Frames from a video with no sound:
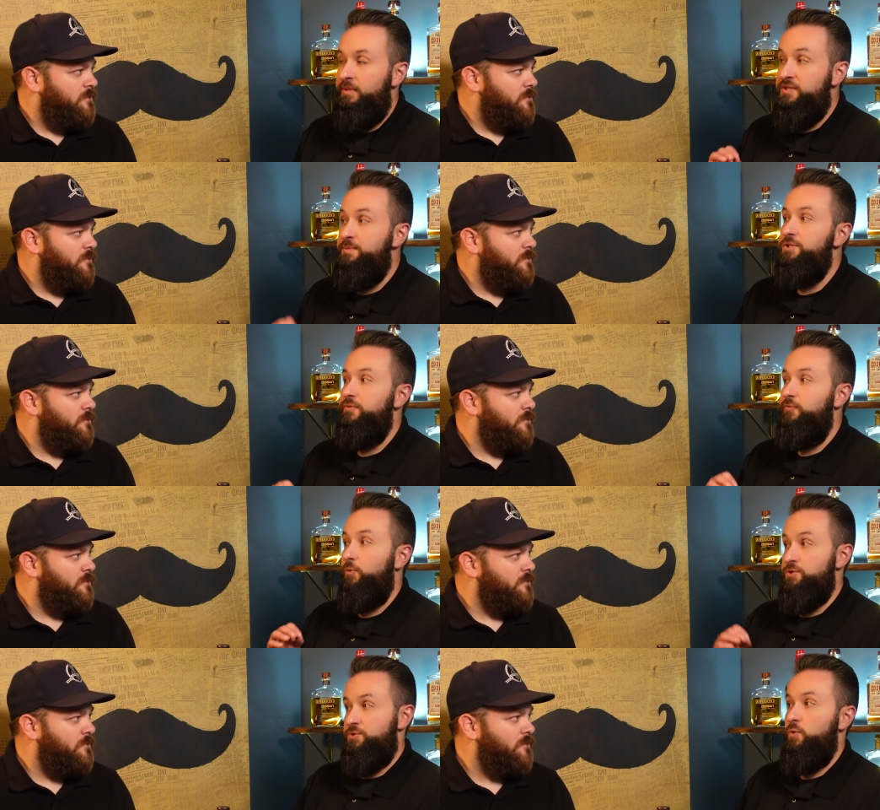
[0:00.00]
Speaker 1: especially
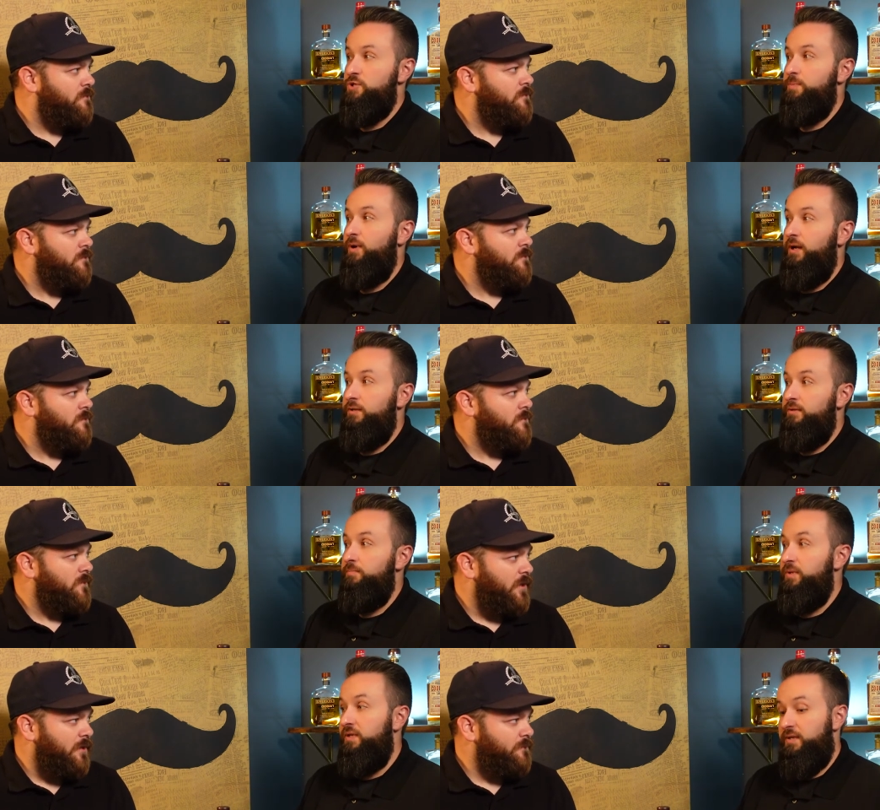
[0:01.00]
for sourced
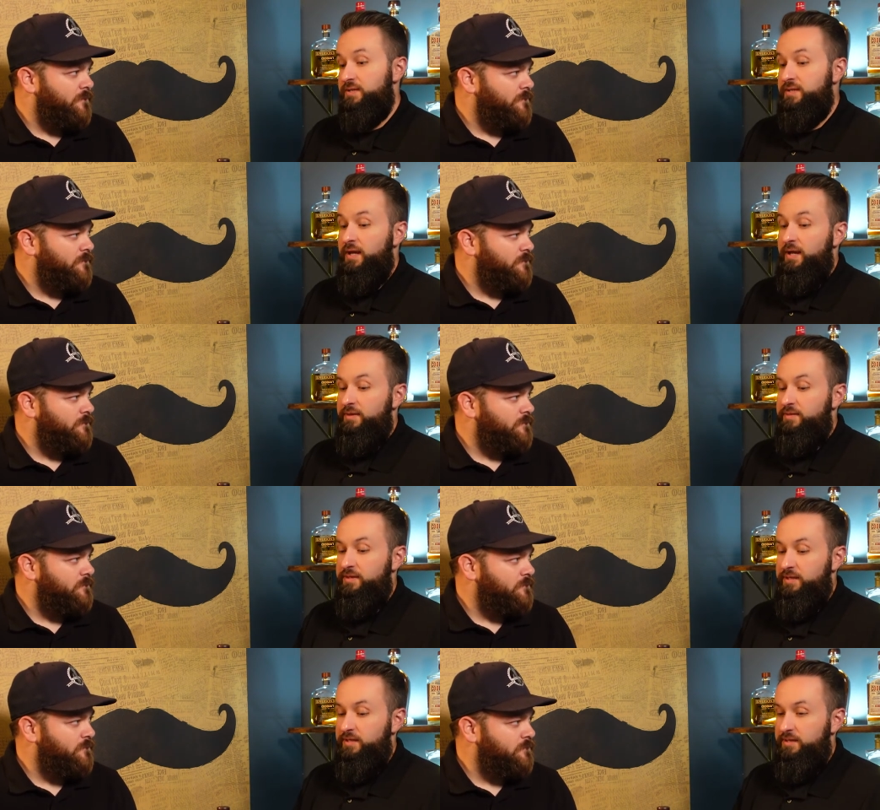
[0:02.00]
product, because yeah.
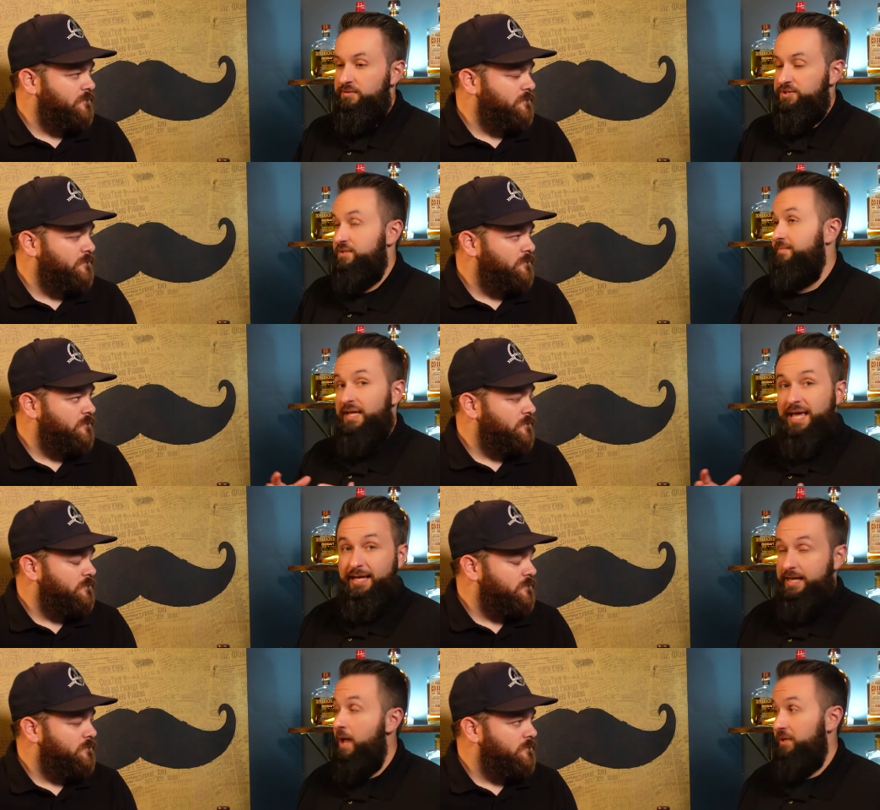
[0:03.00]
the just the
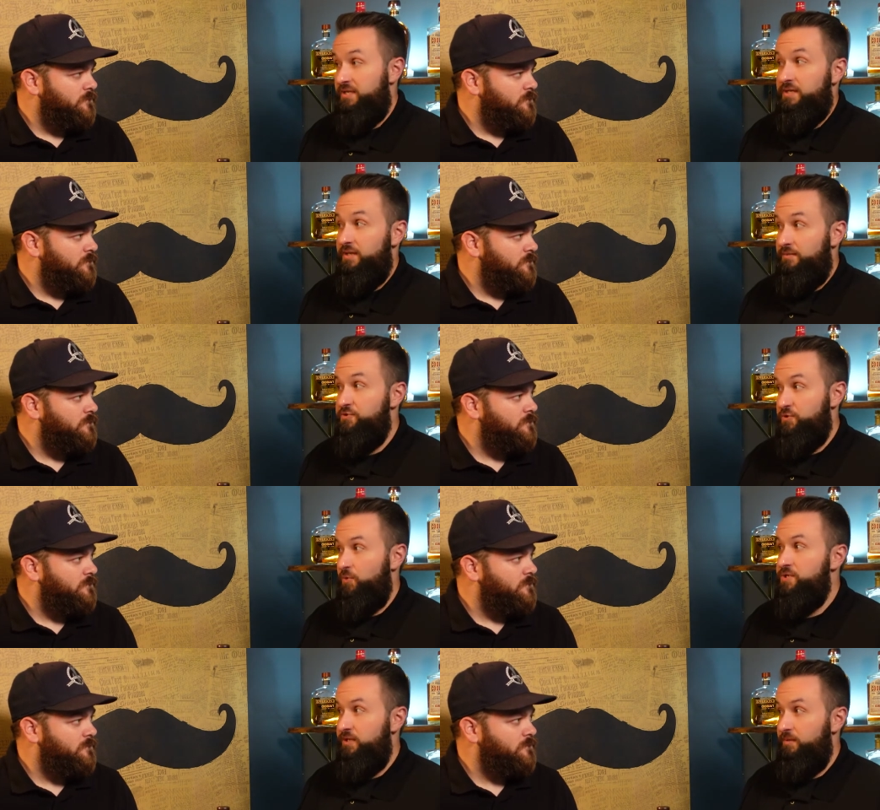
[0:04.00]
economics of
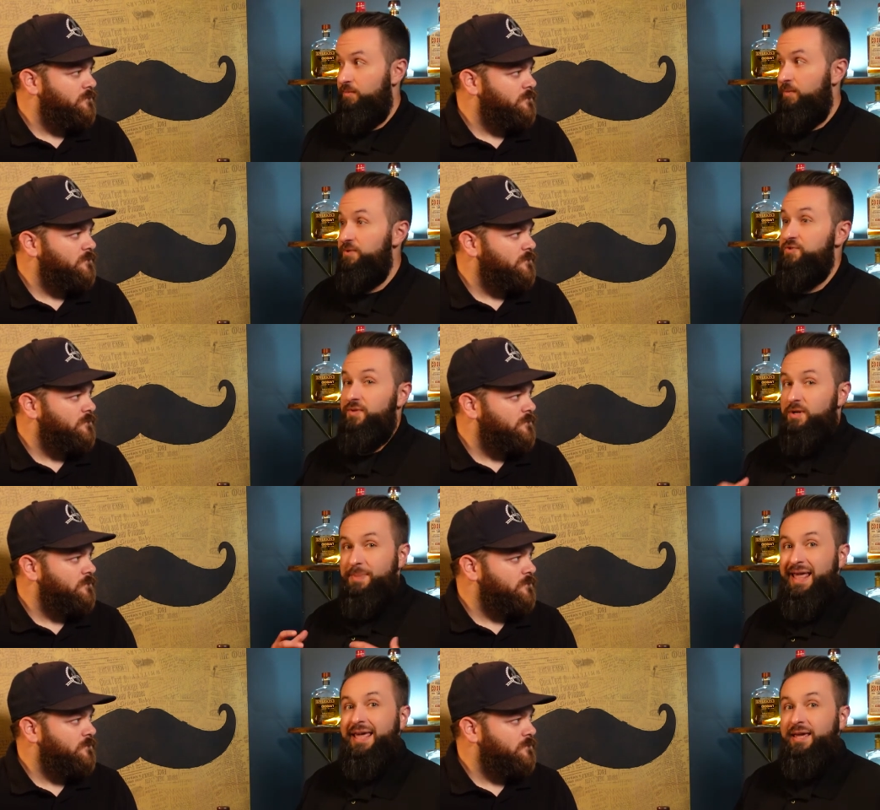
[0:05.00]
sourcing of bourbon. So they're
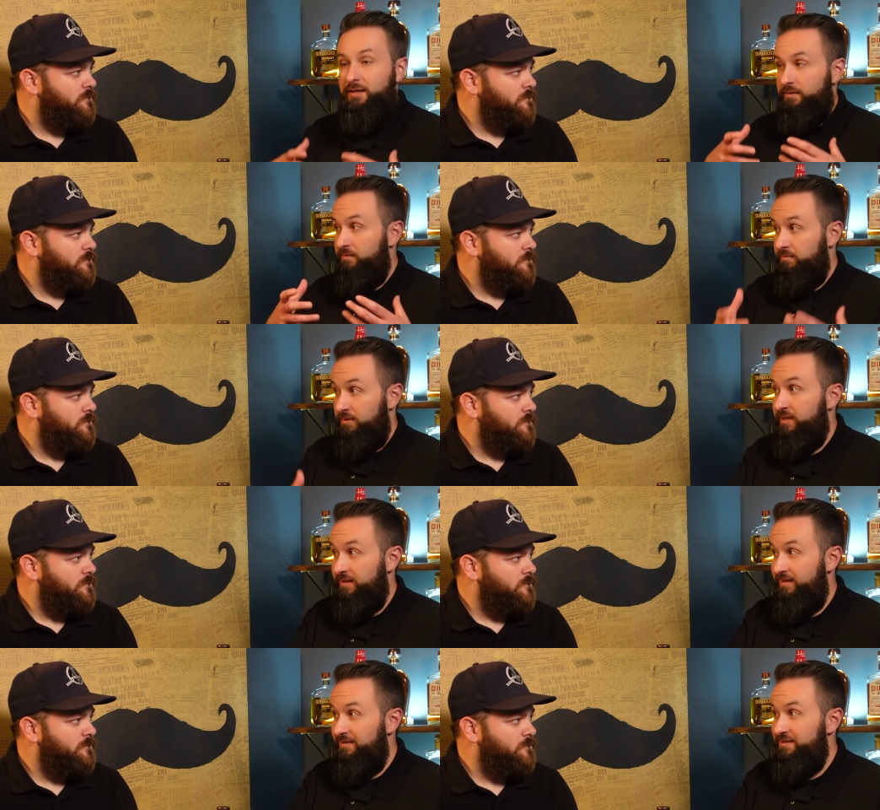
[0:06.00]
paying
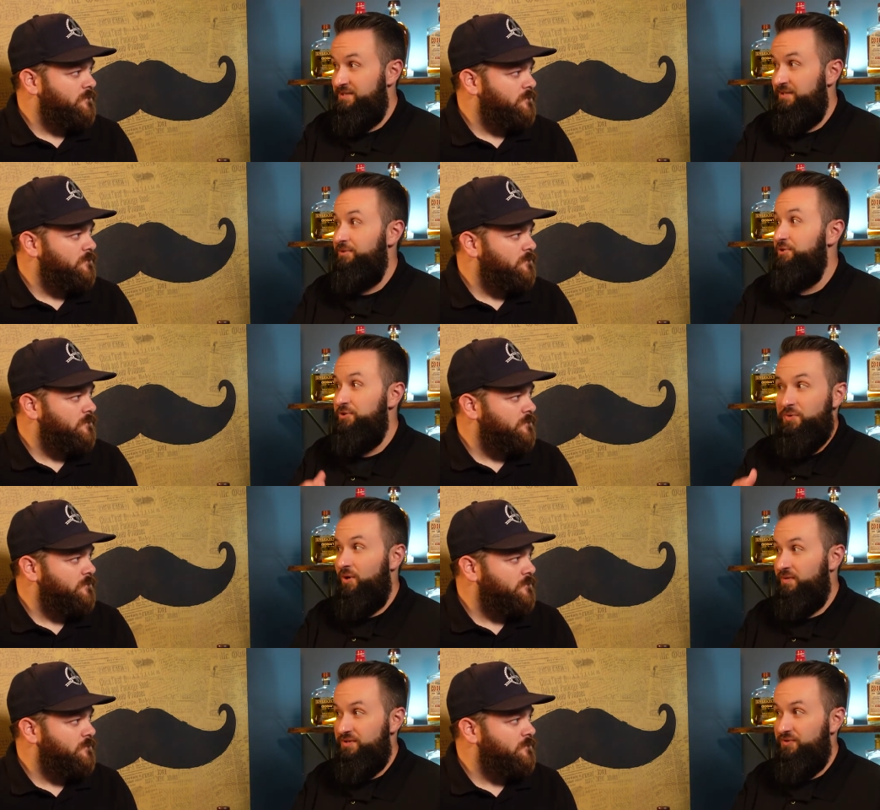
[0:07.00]
a distiller to do
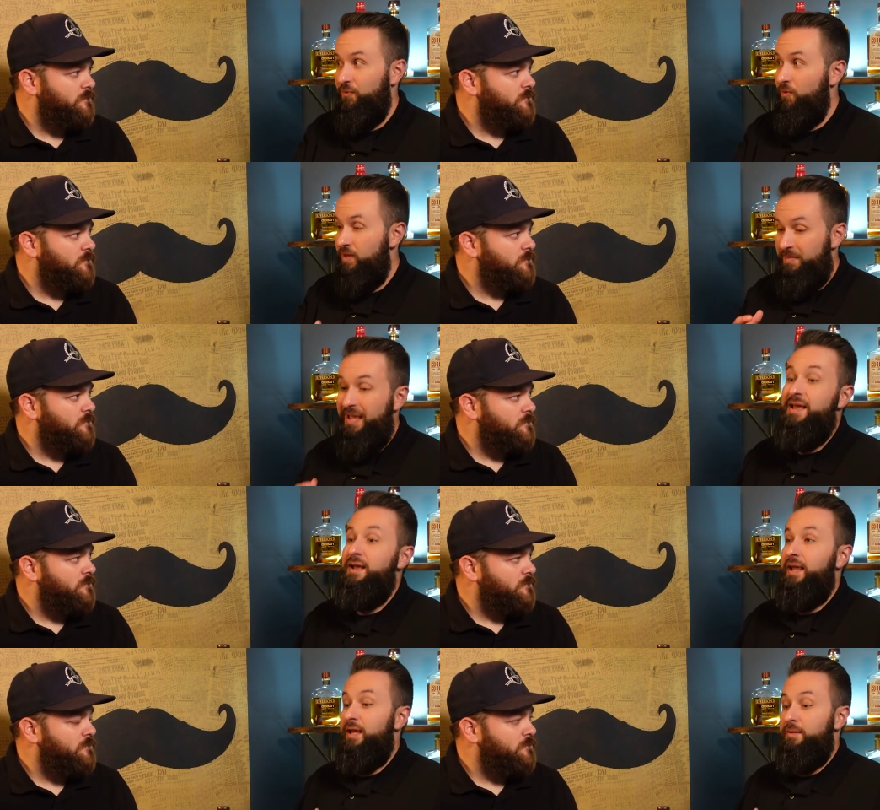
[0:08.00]
all this for them
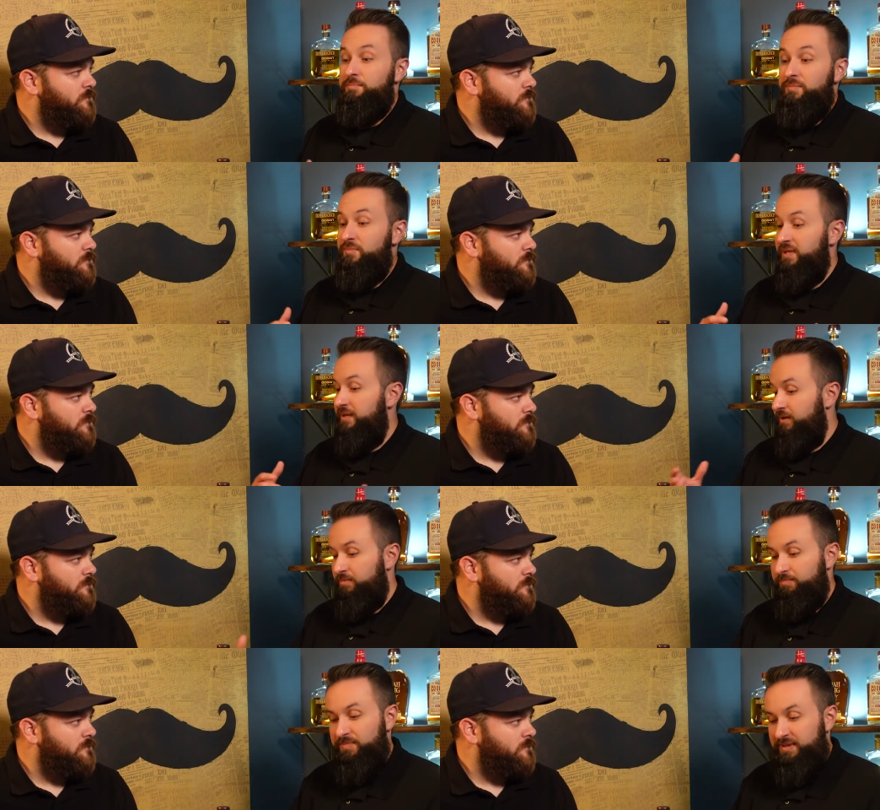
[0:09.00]
and then
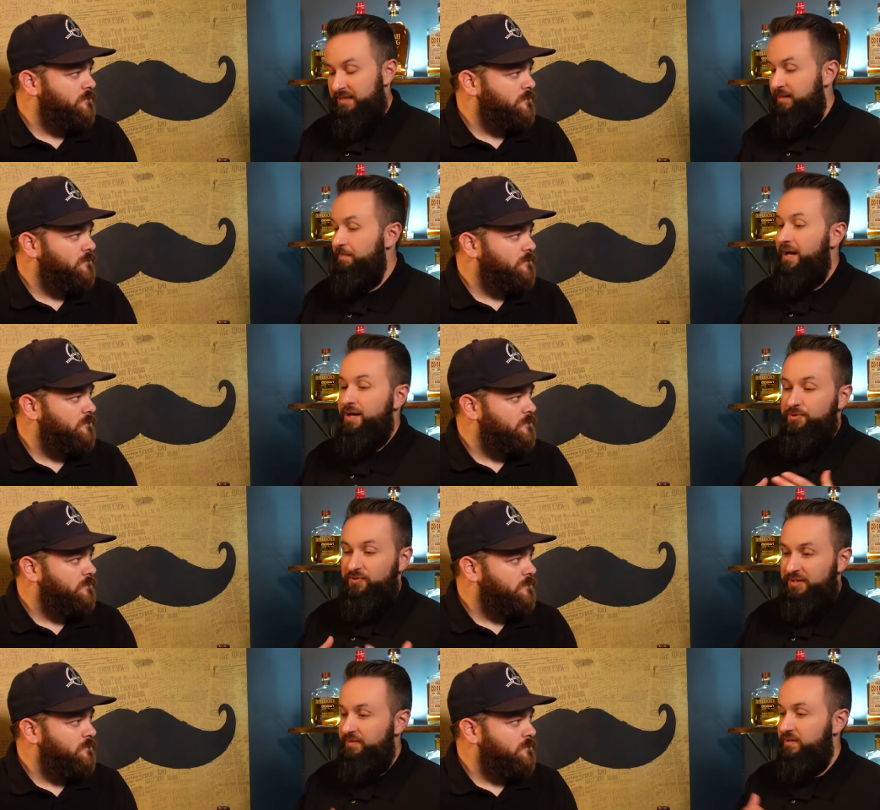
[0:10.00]
they're getting the
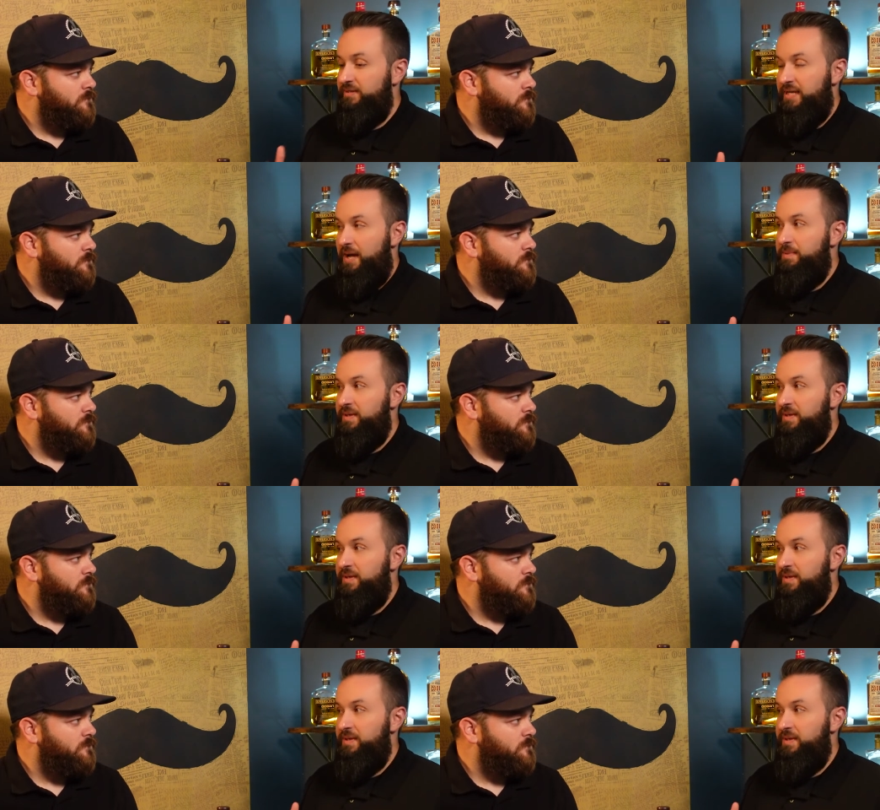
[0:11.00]
bottles and everything on top of